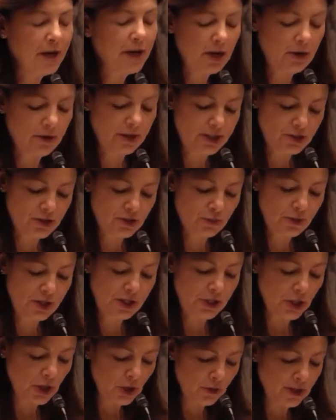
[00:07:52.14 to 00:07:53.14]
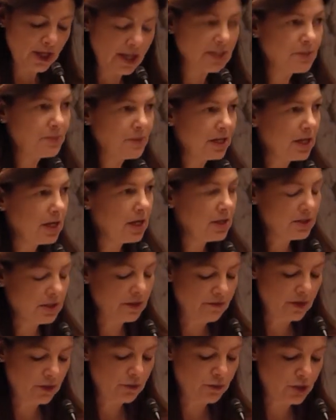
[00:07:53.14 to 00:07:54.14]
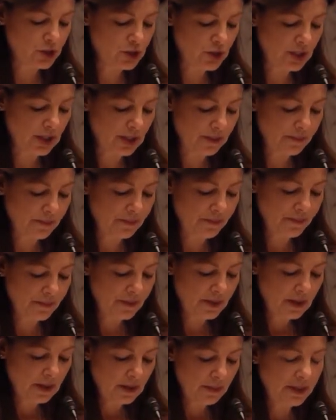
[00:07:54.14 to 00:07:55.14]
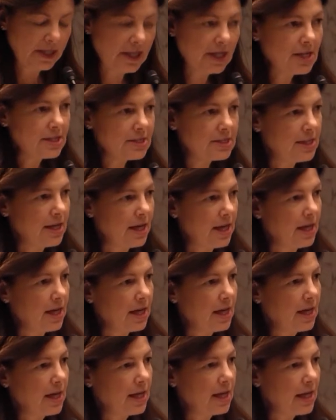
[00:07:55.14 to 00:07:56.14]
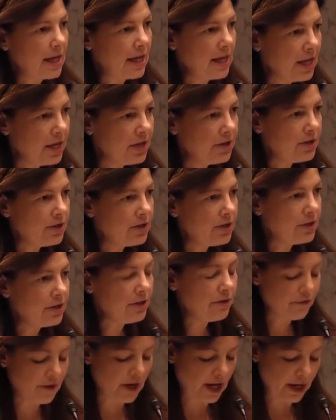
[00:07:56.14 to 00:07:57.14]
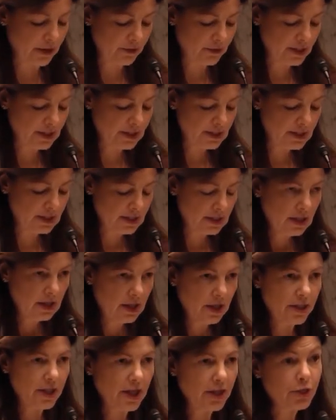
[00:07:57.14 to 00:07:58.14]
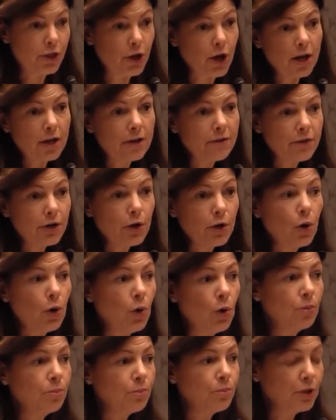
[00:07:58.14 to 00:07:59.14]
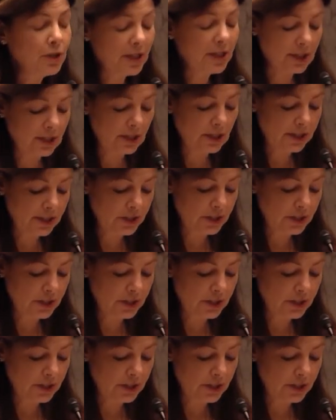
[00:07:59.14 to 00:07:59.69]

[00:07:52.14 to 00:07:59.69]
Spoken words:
perished. We know that's because of the regime, because they hid the virus. They thought of their own political